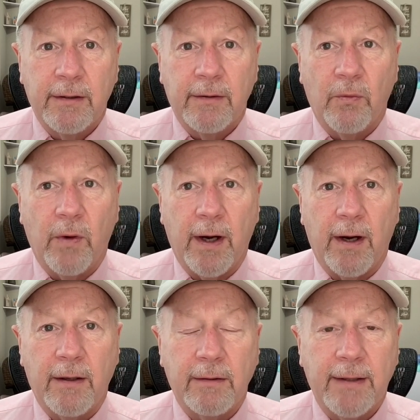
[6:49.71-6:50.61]

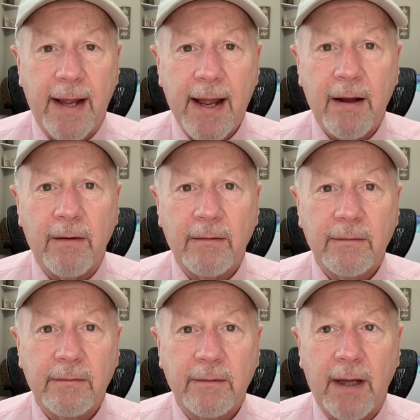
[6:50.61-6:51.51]
where now
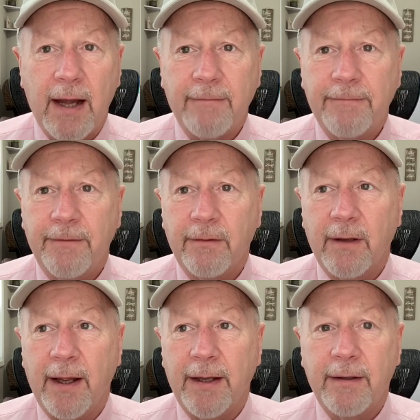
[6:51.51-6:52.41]
I feel
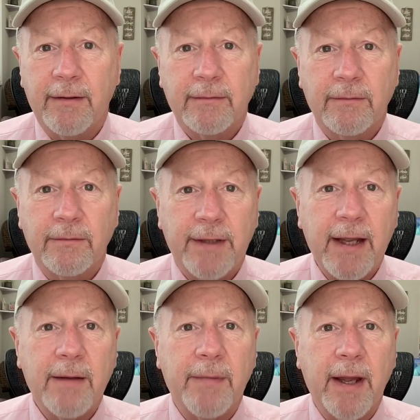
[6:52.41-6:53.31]
like,
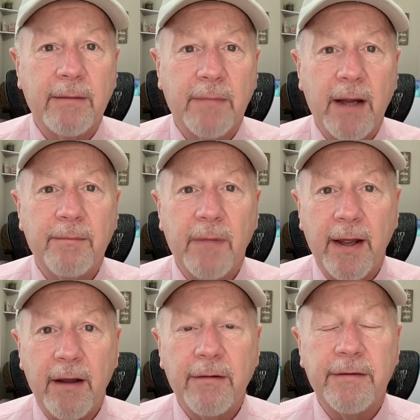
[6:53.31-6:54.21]
damn, man, my
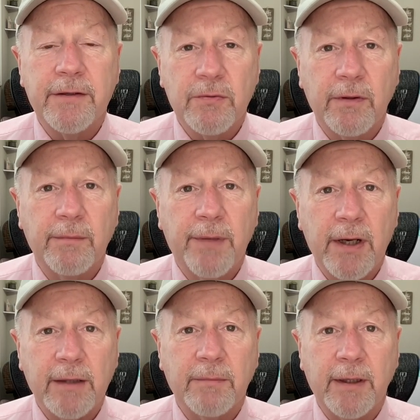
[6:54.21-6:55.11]
health is really
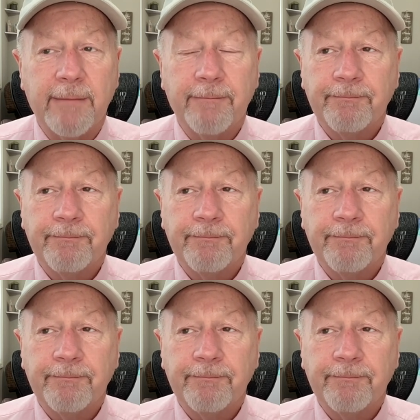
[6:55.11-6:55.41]
bugging me.